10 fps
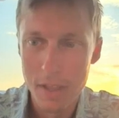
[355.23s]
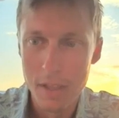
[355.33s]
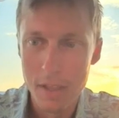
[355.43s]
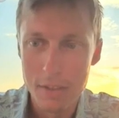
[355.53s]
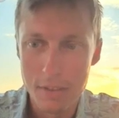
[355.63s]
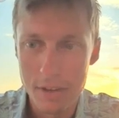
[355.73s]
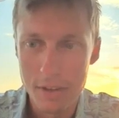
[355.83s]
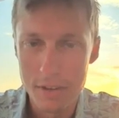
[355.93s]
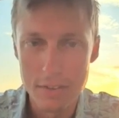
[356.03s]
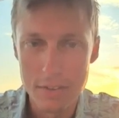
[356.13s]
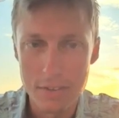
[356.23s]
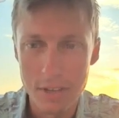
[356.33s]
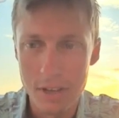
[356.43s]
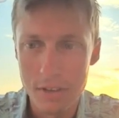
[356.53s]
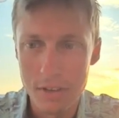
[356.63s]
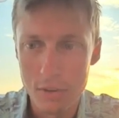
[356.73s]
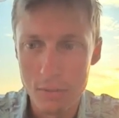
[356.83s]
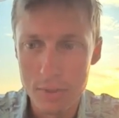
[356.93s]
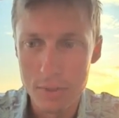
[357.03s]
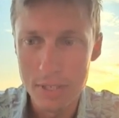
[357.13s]
There is a read
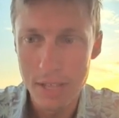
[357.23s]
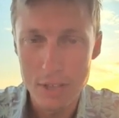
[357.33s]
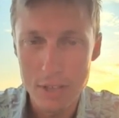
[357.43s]
action,